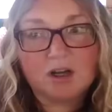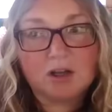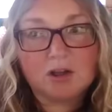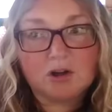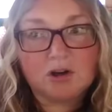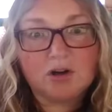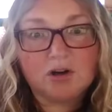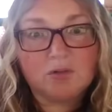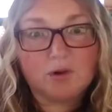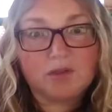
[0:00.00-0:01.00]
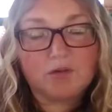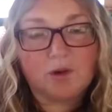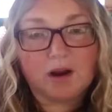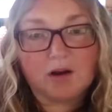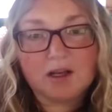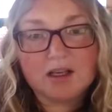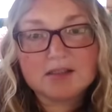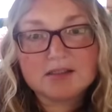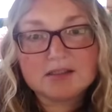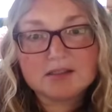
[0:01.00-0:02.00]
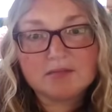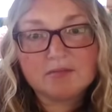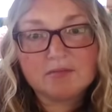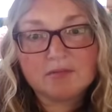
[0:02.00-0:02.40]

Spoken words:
We're going to learn with awareness